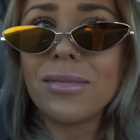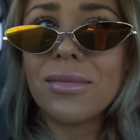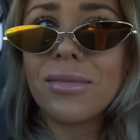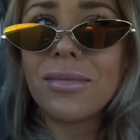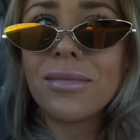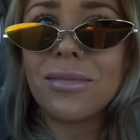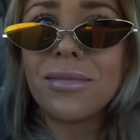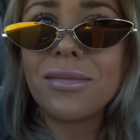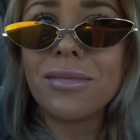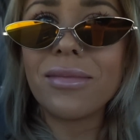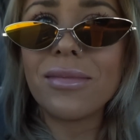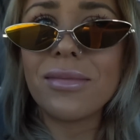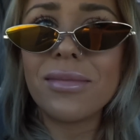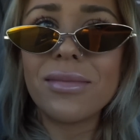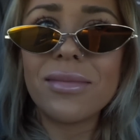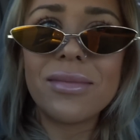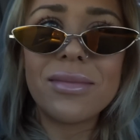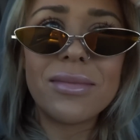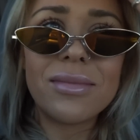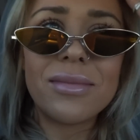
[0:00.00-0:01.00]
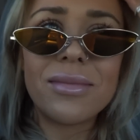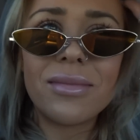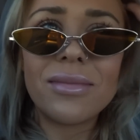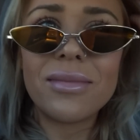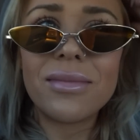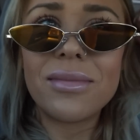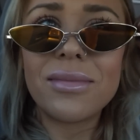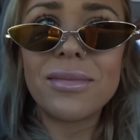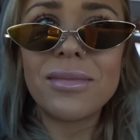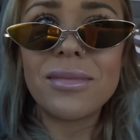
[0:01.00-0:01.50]
not rebelling, we're just being
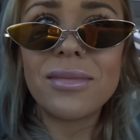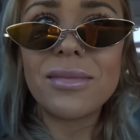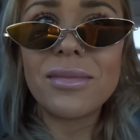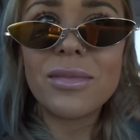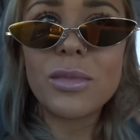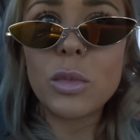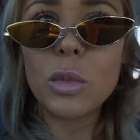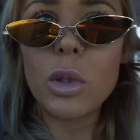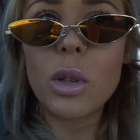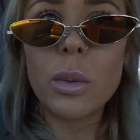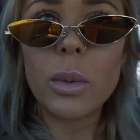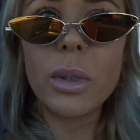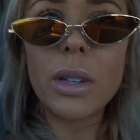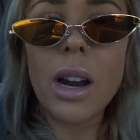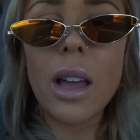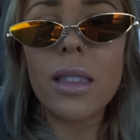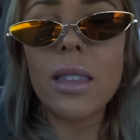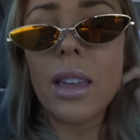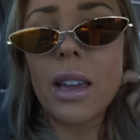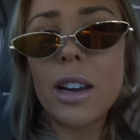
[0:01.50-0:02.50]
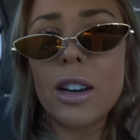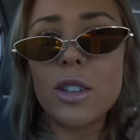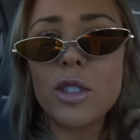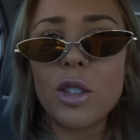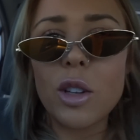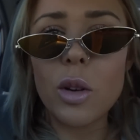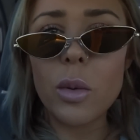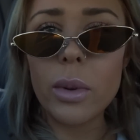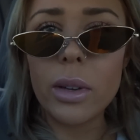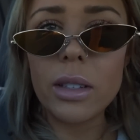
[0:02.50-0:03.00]
us. Well, we're not there,
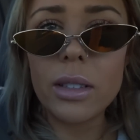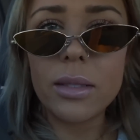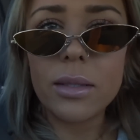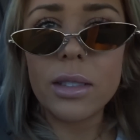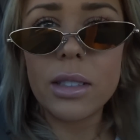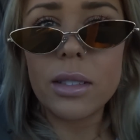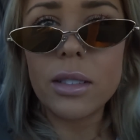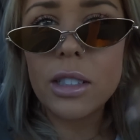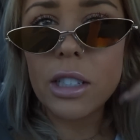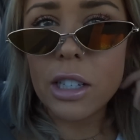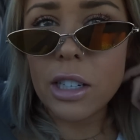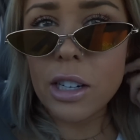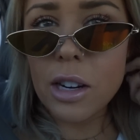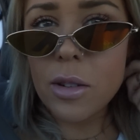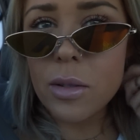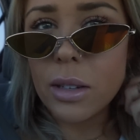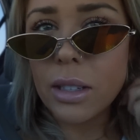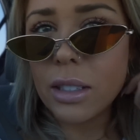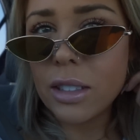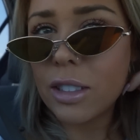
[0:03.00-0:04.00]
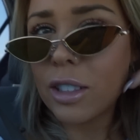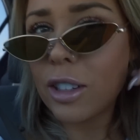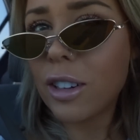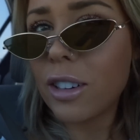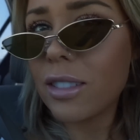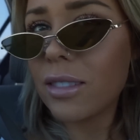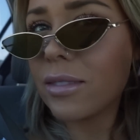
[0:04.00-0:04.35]
so we did our own Easter.